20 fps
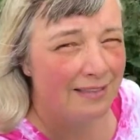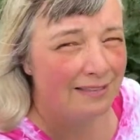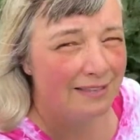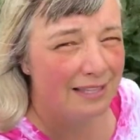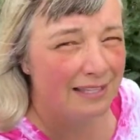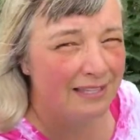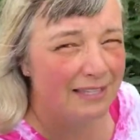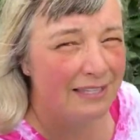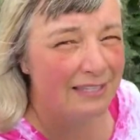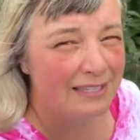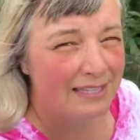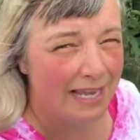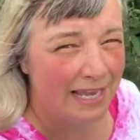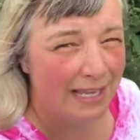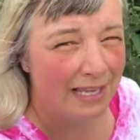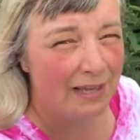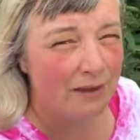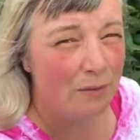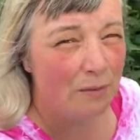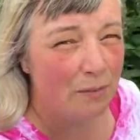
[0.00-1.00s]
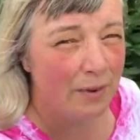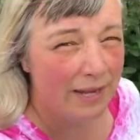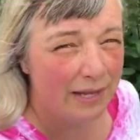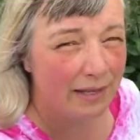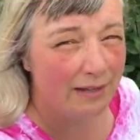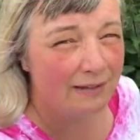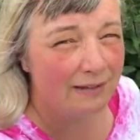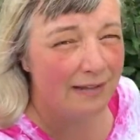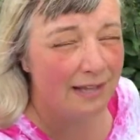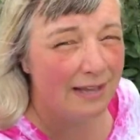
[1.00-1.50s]
the sting
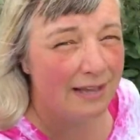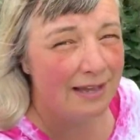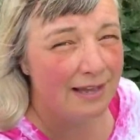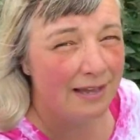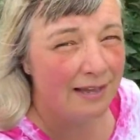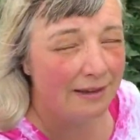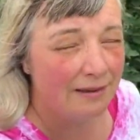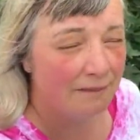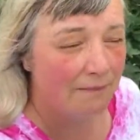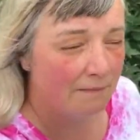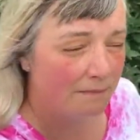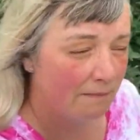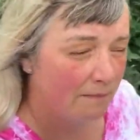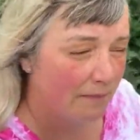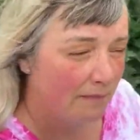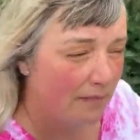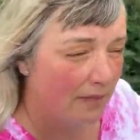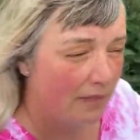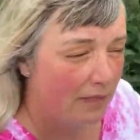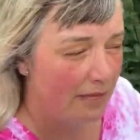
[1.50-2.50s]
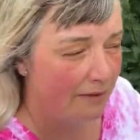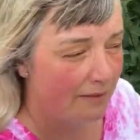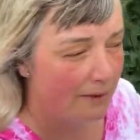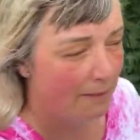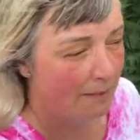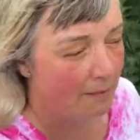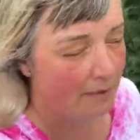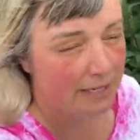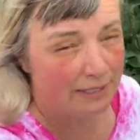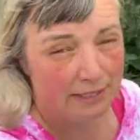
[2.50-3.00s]
will
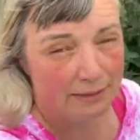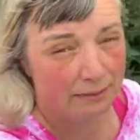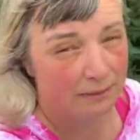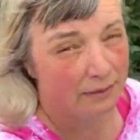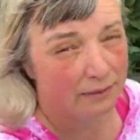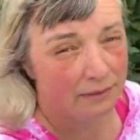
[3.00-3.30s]
evaporate.